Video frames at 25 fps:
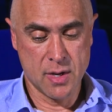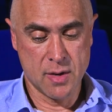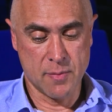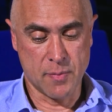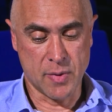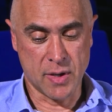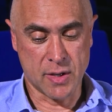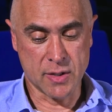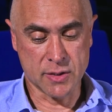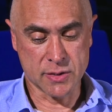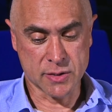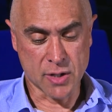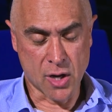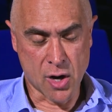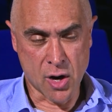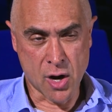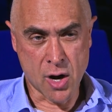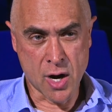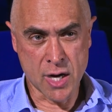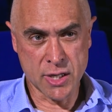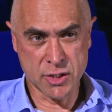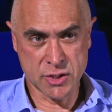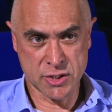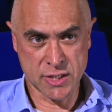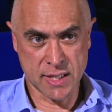because
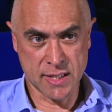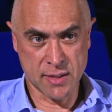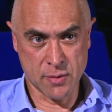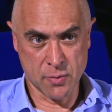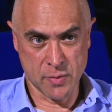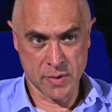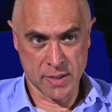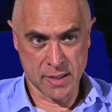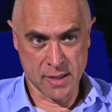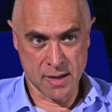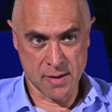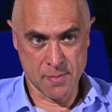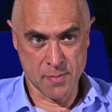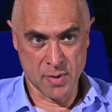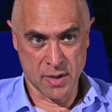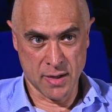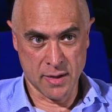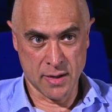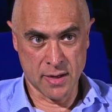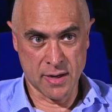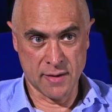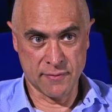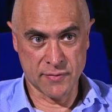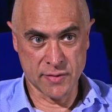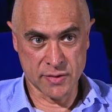I genuinely
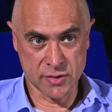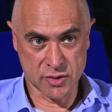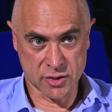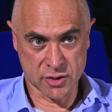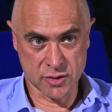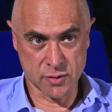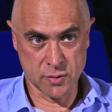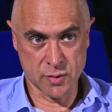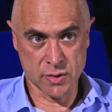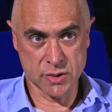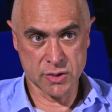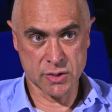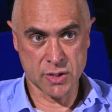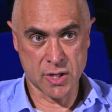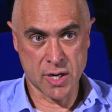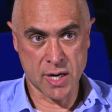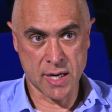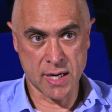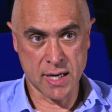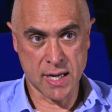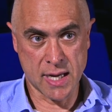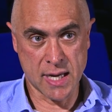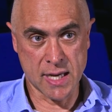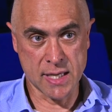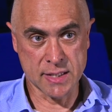believe that
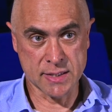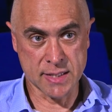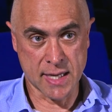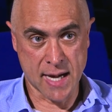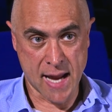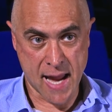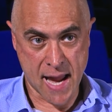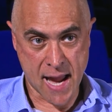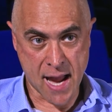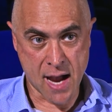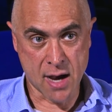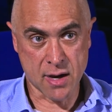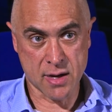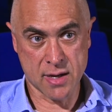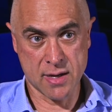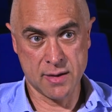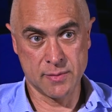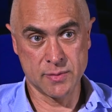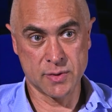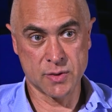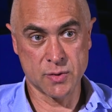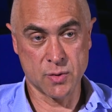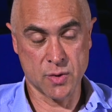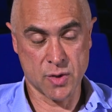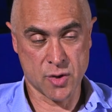suicide is an
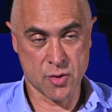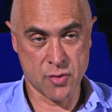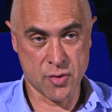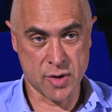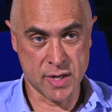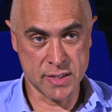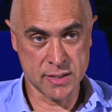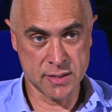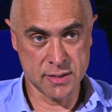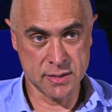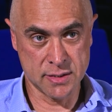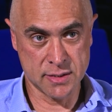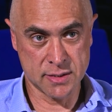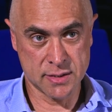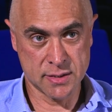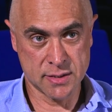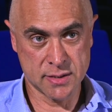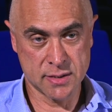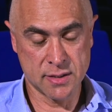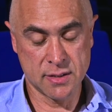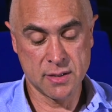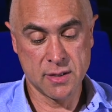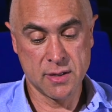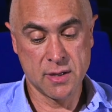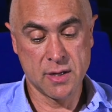outcome to a crisis
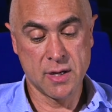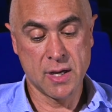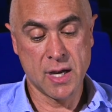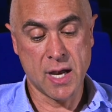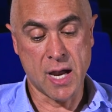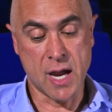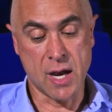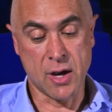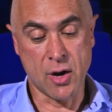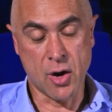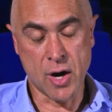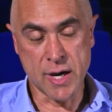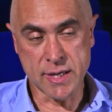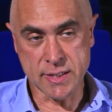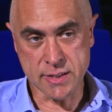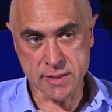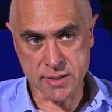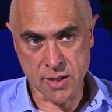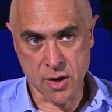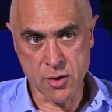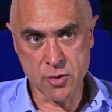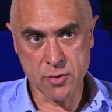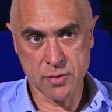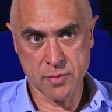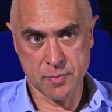and I
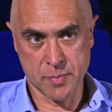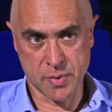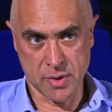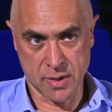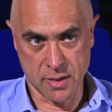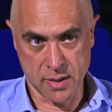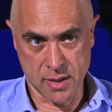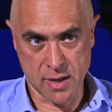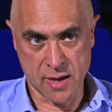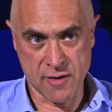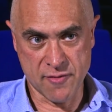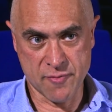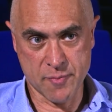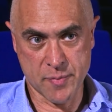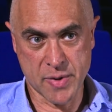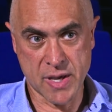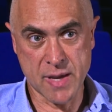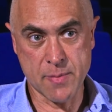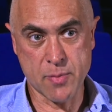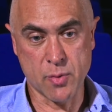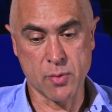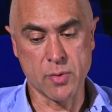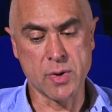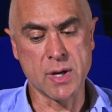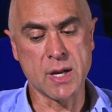don't believe
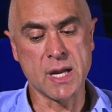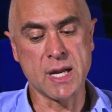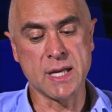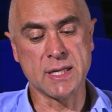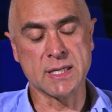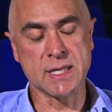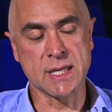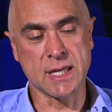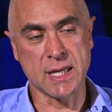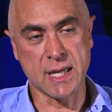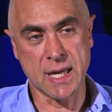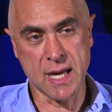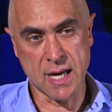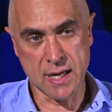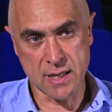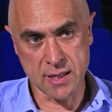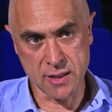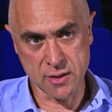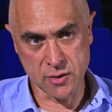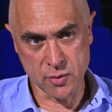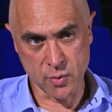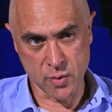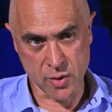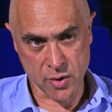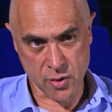people need to get
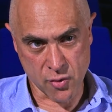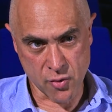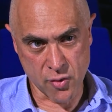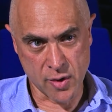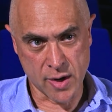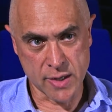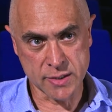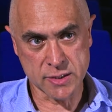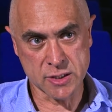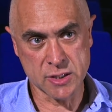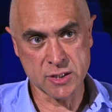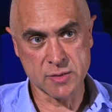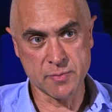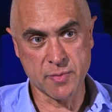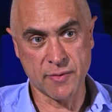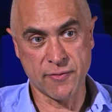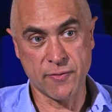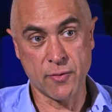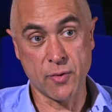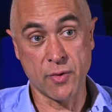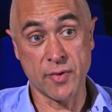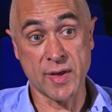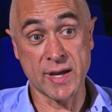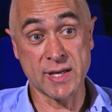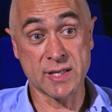into a crisis
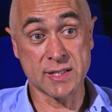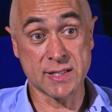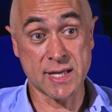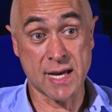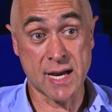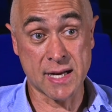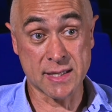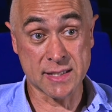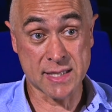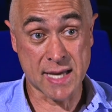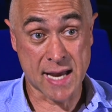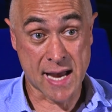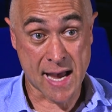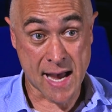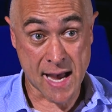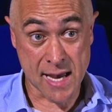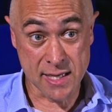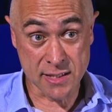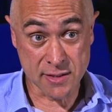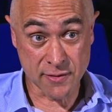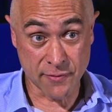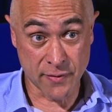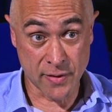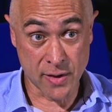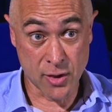before they start to
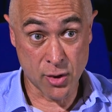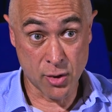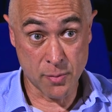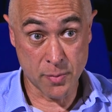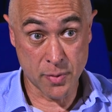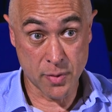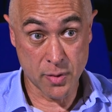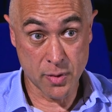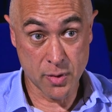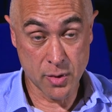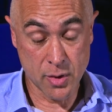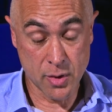ask for help.